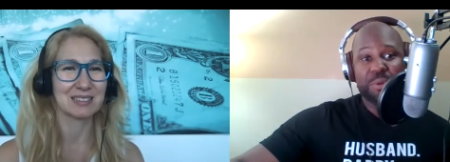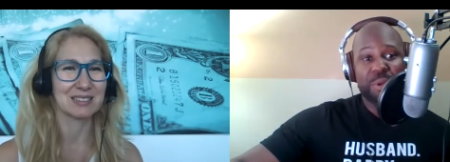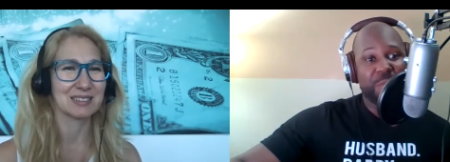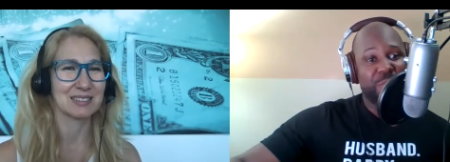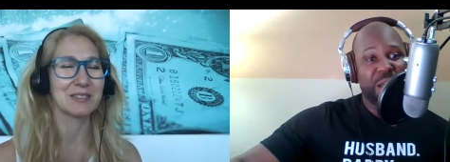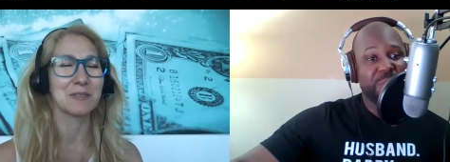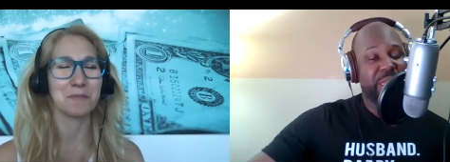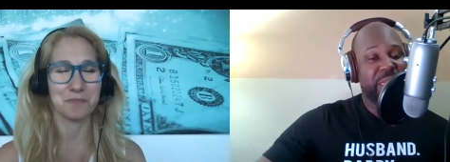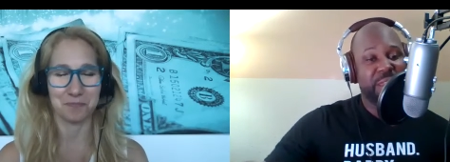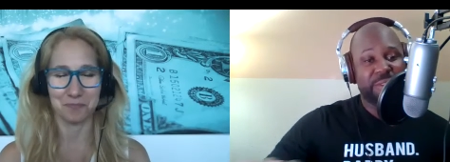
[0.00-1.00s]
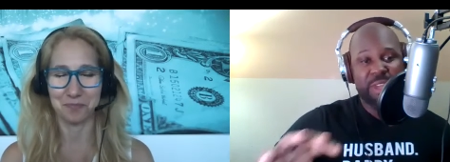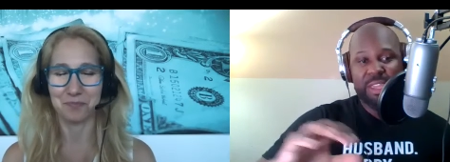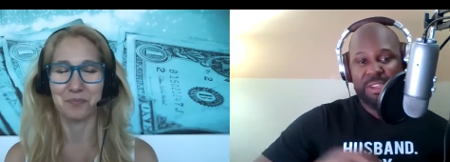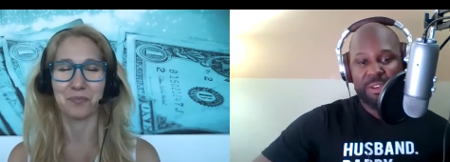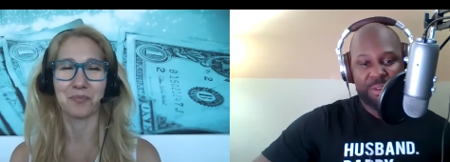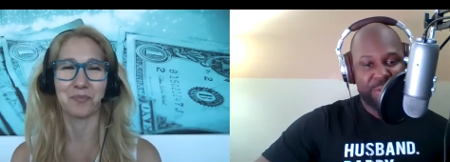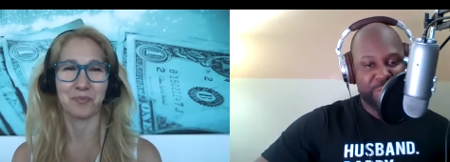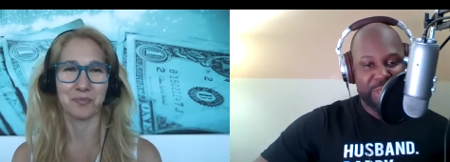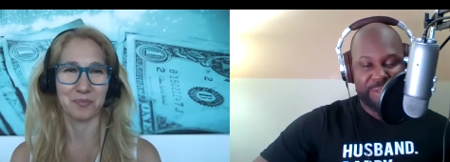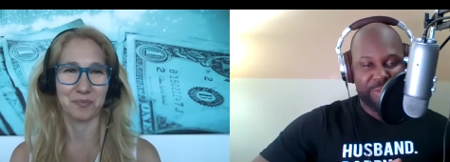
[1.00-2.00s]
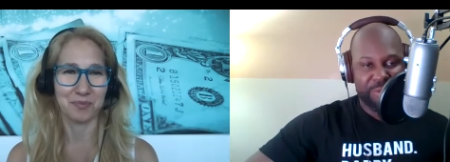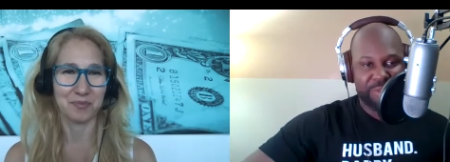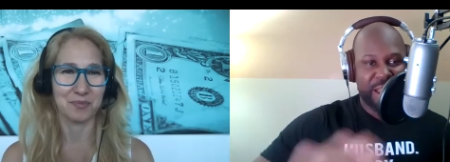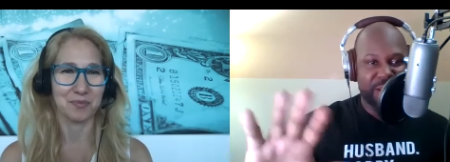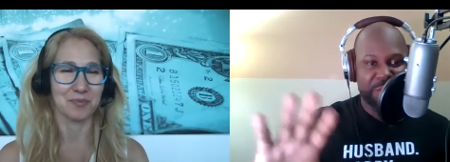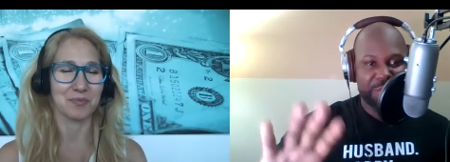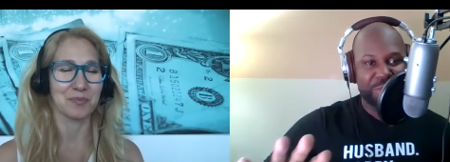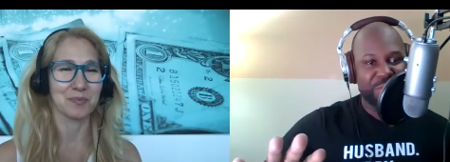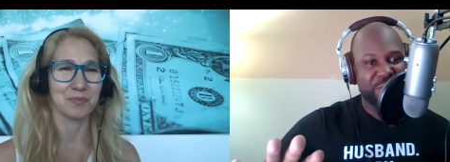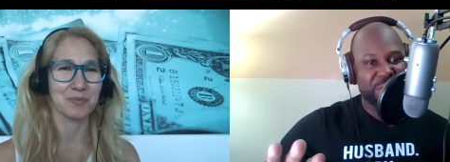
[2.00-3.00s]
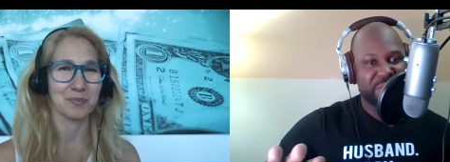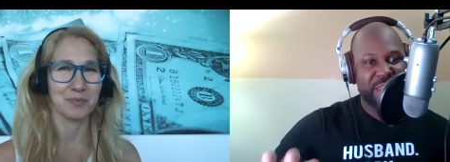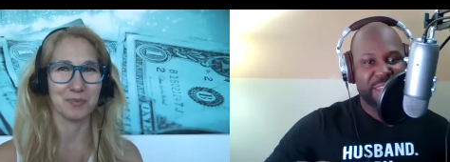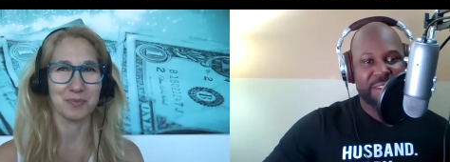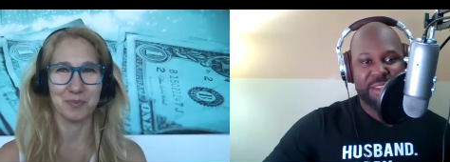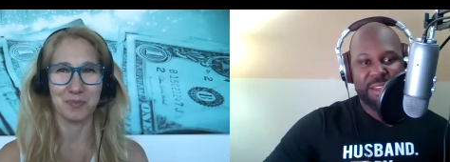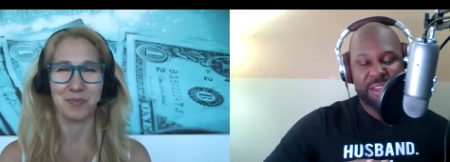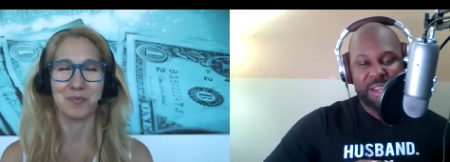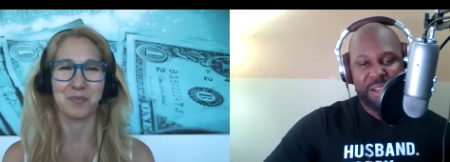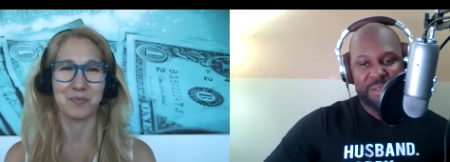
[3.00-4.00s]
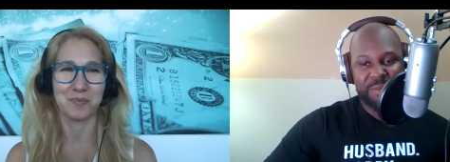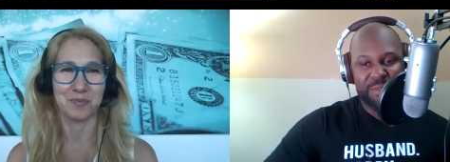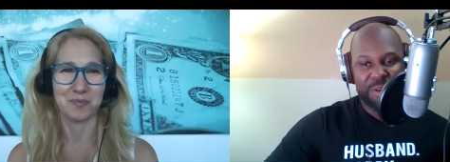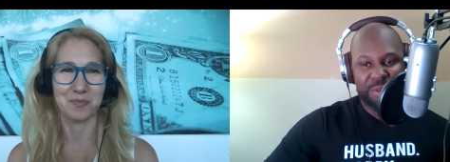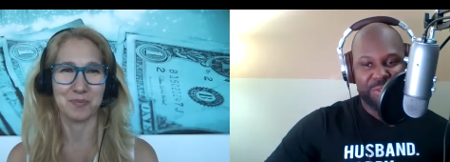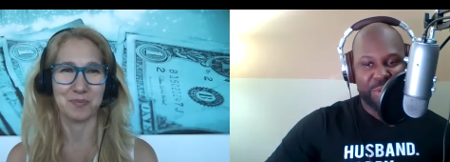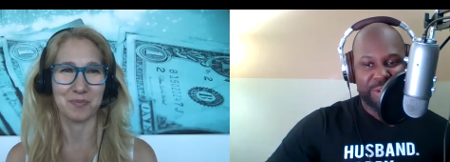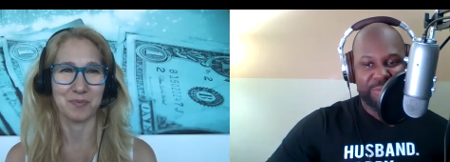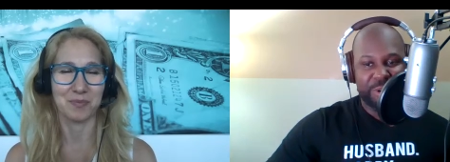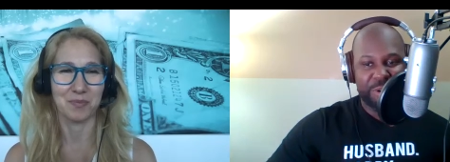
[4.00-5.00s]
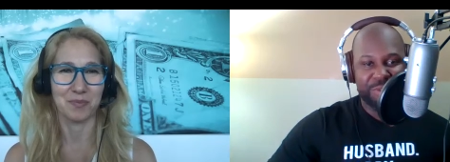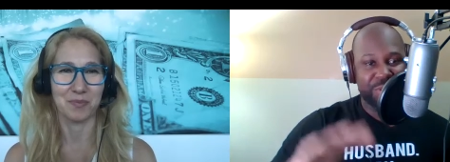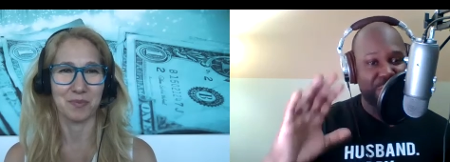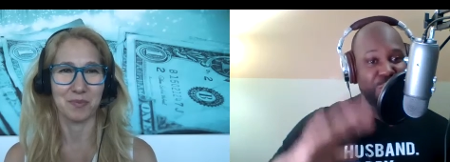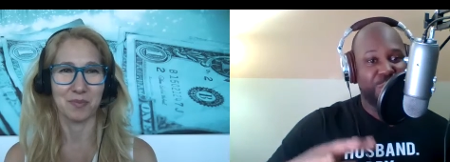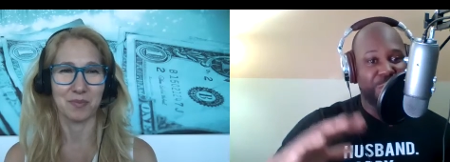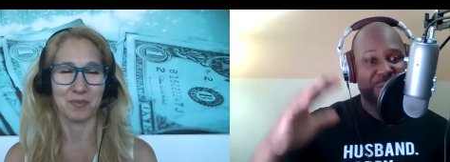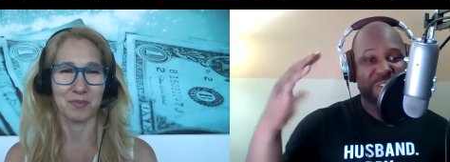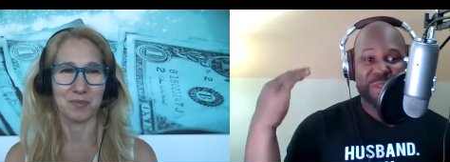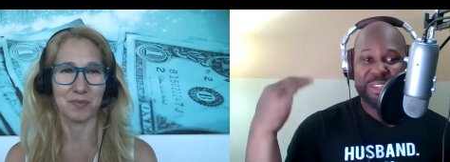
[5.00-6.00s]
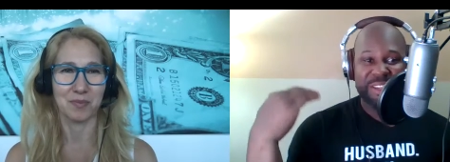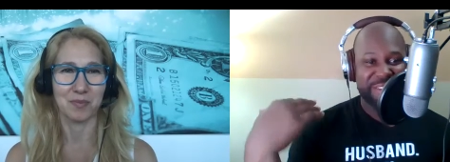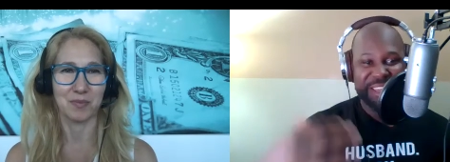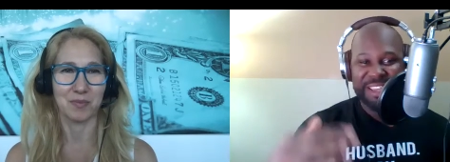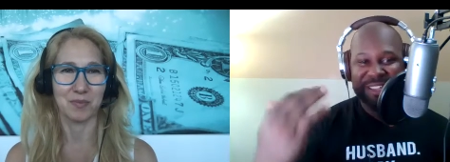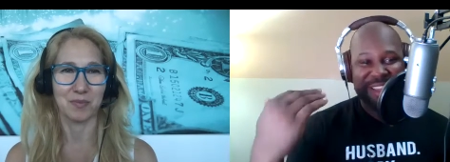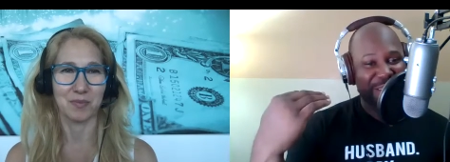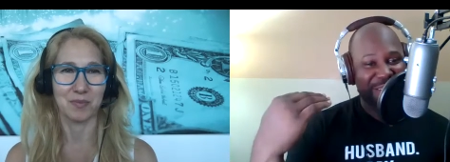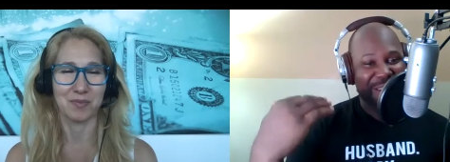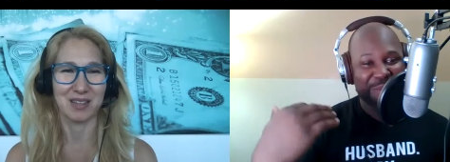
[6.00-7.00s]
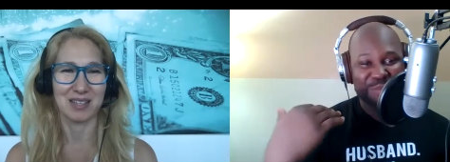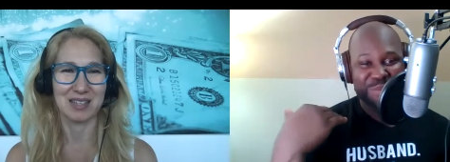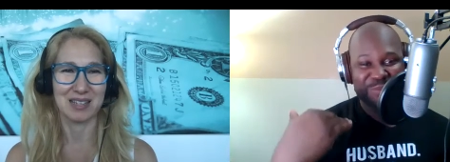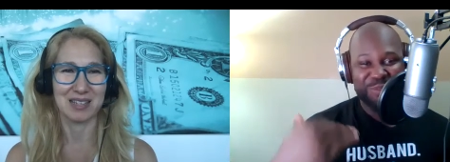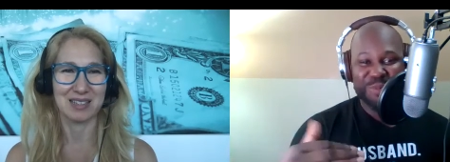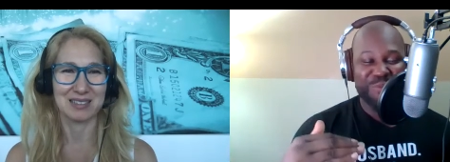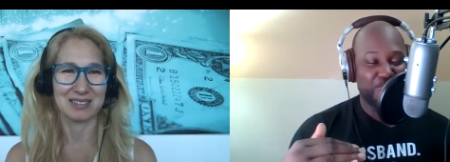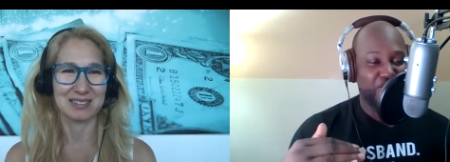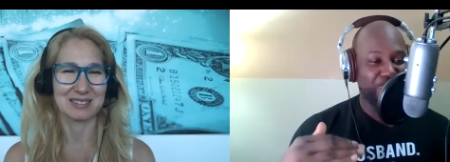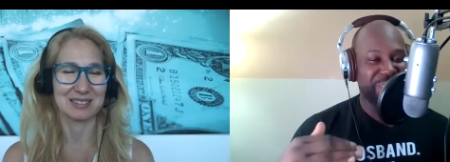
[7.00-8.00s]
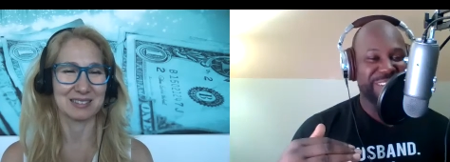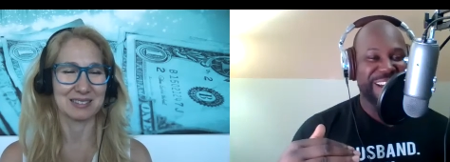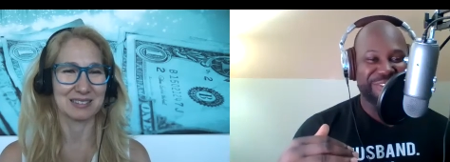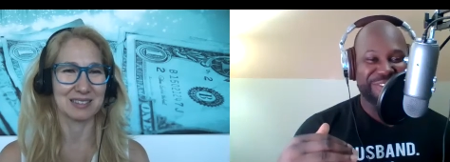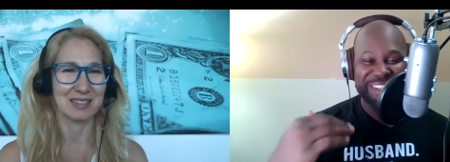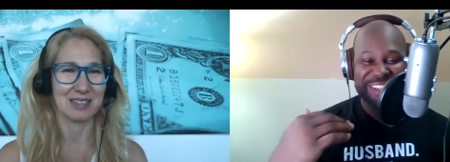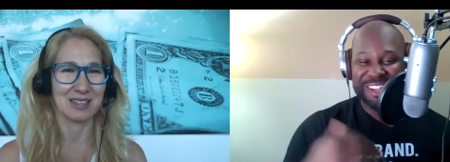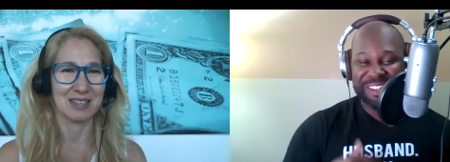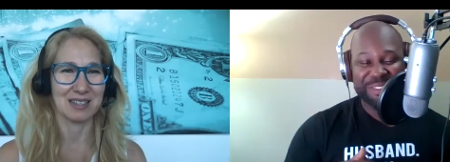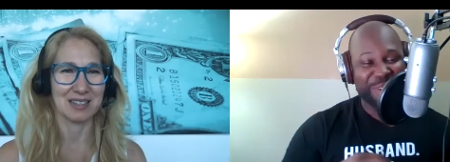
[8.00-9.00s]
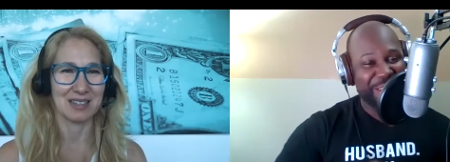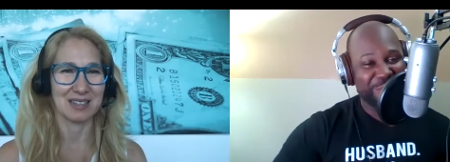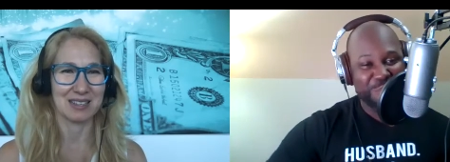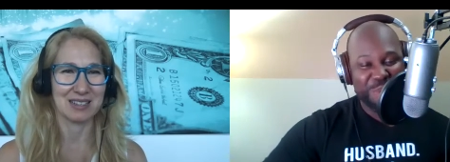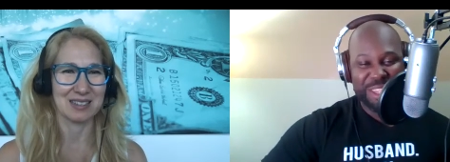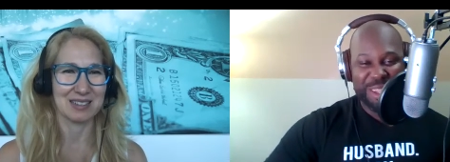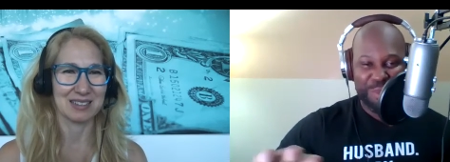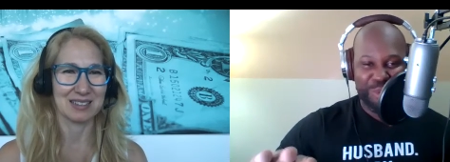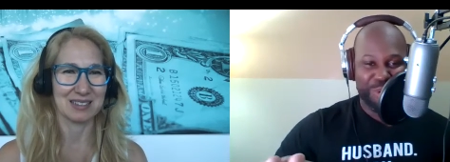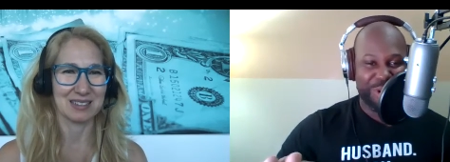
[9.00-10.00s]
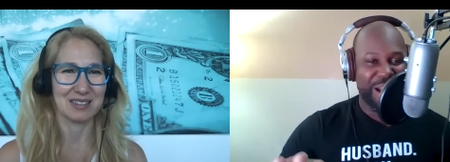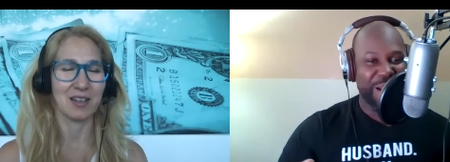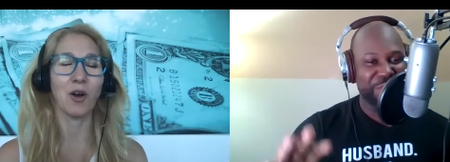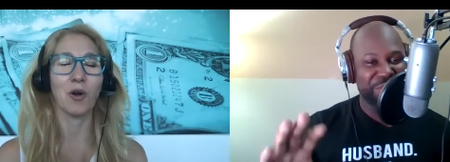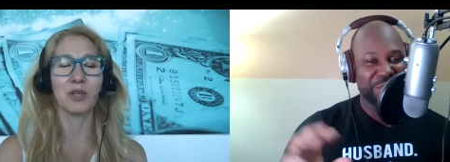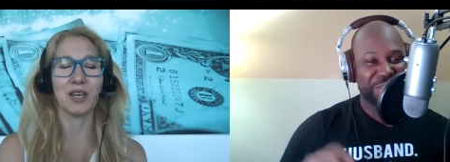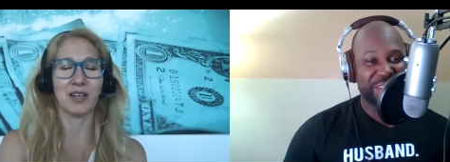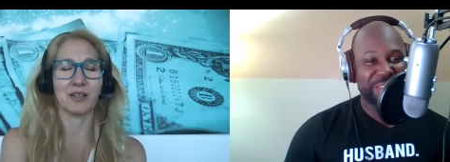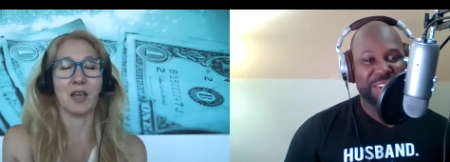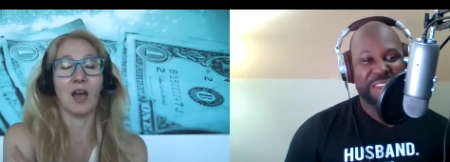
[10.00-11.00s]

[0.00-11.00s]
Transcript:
Speaker 1: you, MYB. If you're gonna be if you're tied up through Tuesday, uh, there on the 21st. No worries because uh, I'm more than confident that y'all is going to have many more opportunities. Oh,